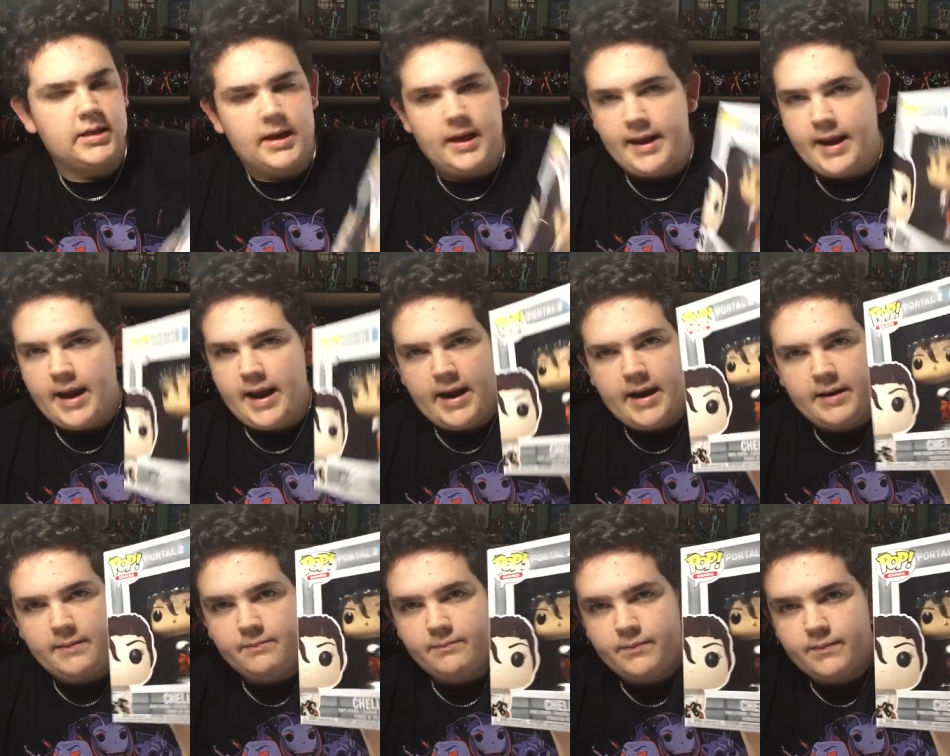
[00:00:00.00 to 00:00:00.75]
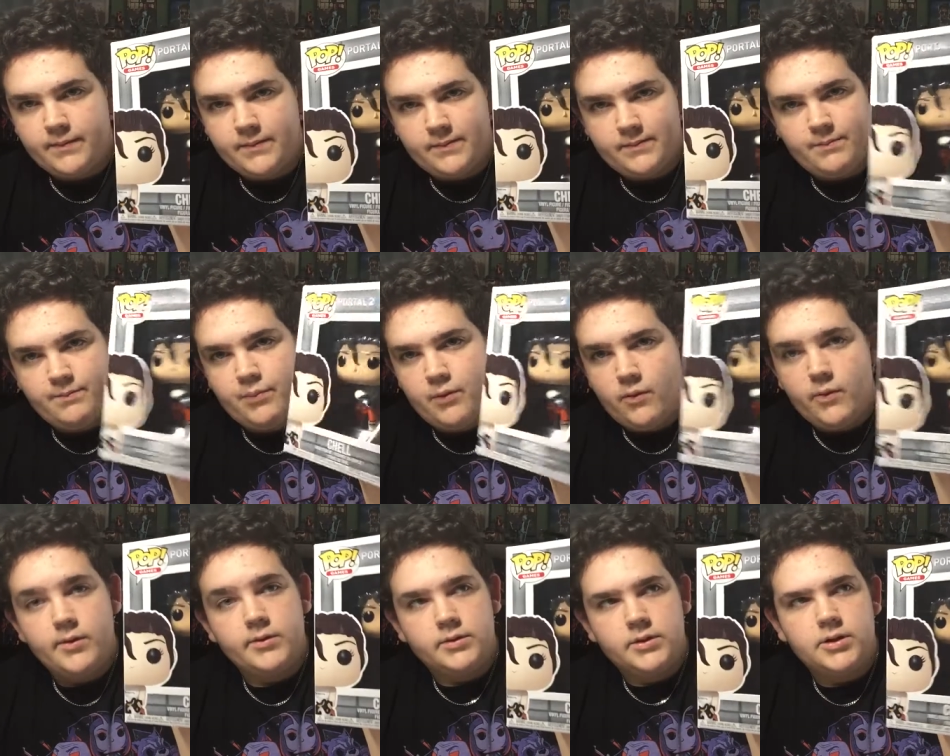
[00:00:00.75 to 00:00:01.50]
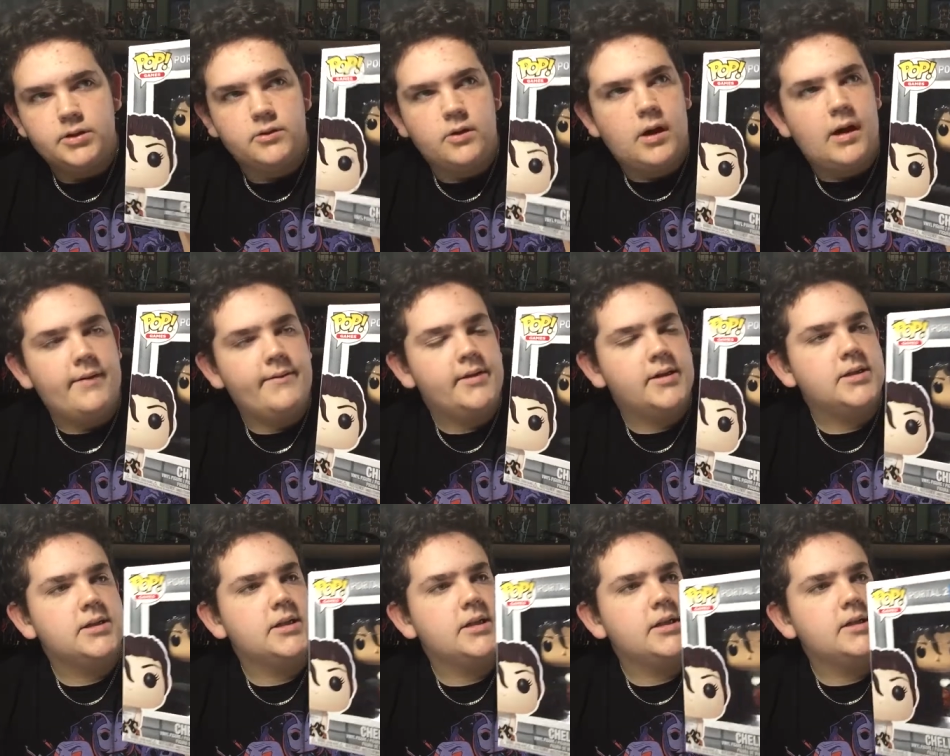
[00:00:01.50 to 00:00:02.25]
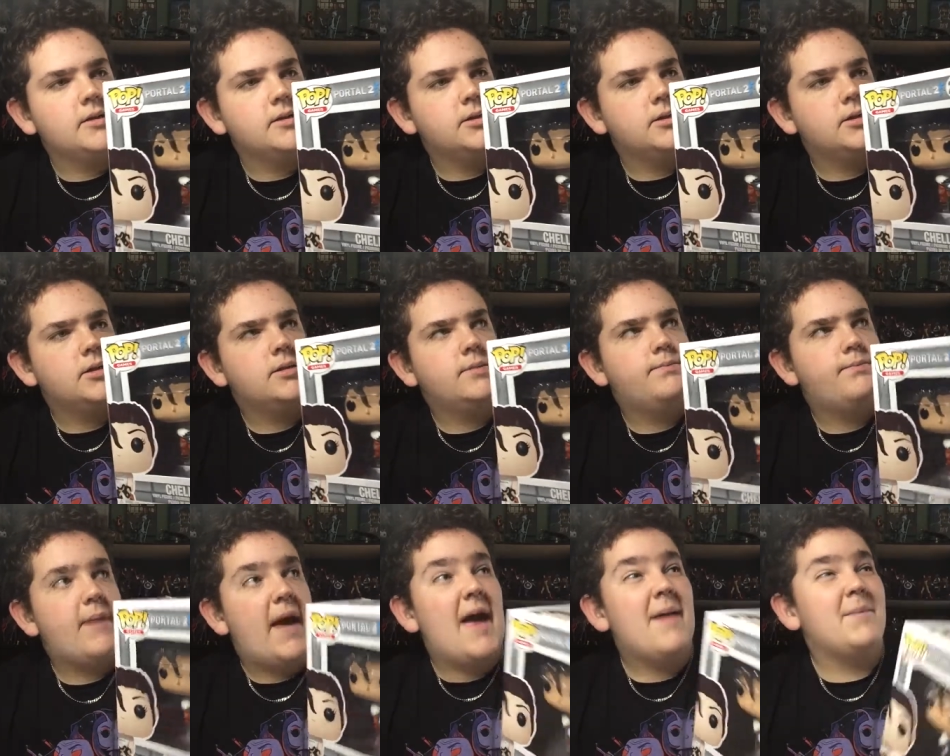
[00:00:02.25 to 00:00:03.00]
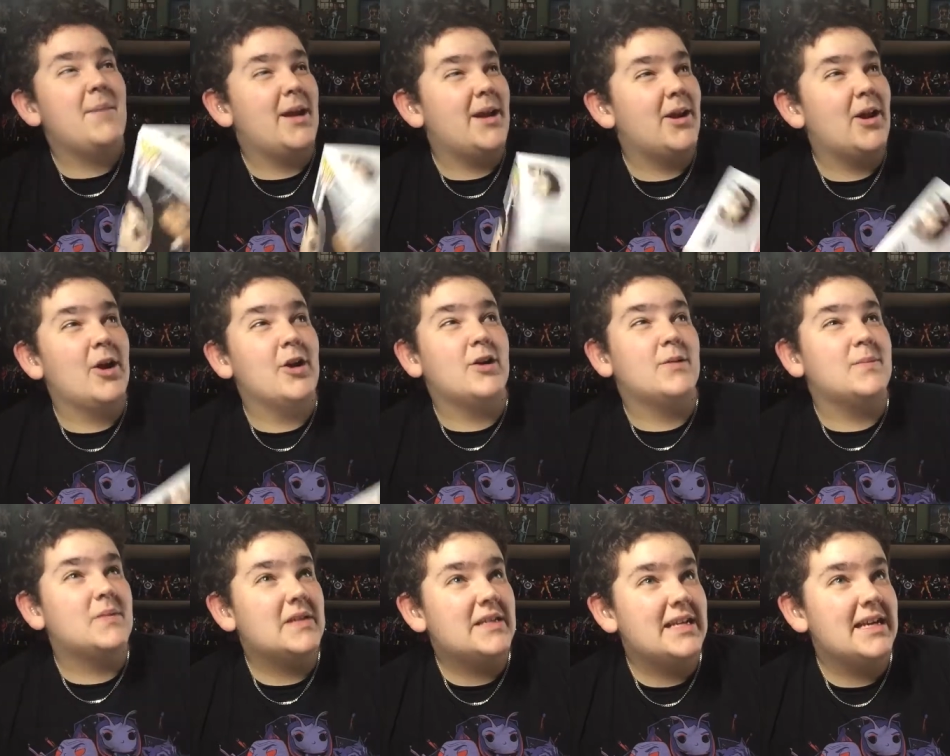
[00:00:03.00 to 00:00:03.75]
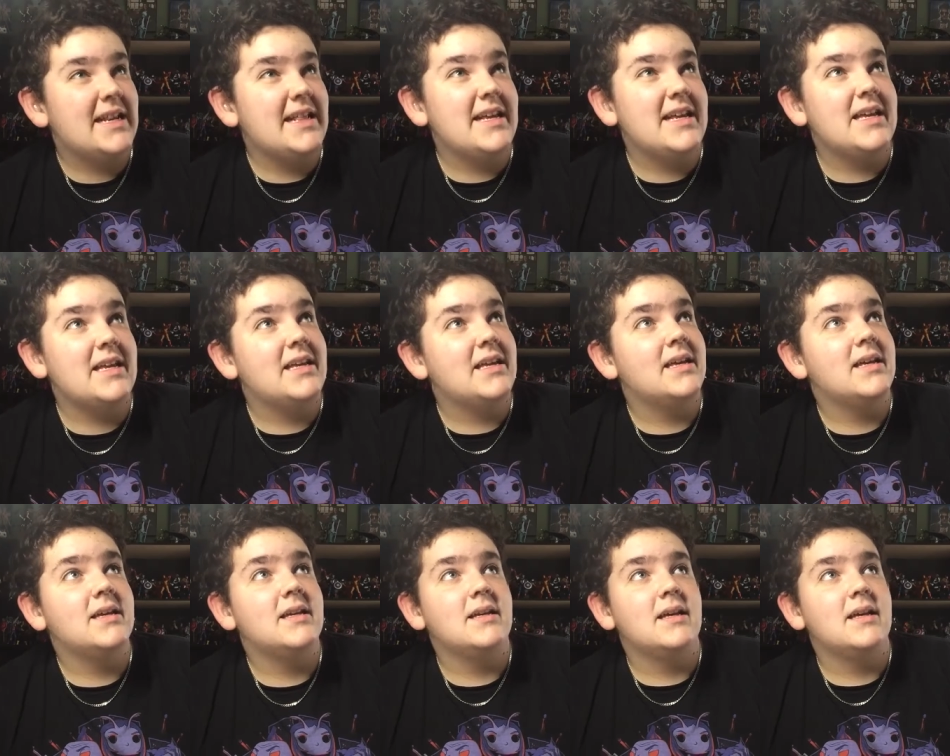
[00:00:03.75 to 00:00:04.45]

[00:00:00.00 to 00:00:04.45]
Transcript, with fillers: Like, I Portal 2, obviously, and Batman Arkham City.